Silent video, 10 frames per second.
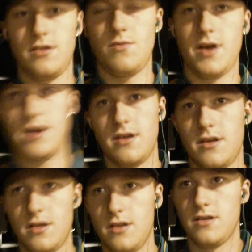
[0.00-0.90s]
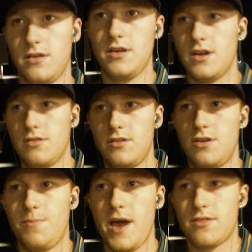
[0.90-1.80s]
on your way to, you know,
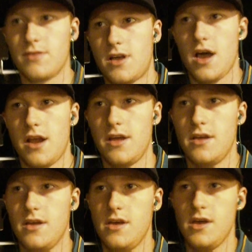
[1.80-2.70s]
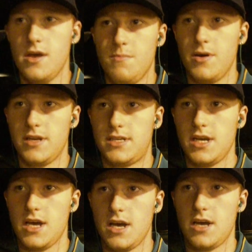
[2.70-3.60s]
your path with God.
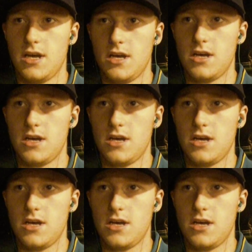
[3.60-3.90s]
But, uh,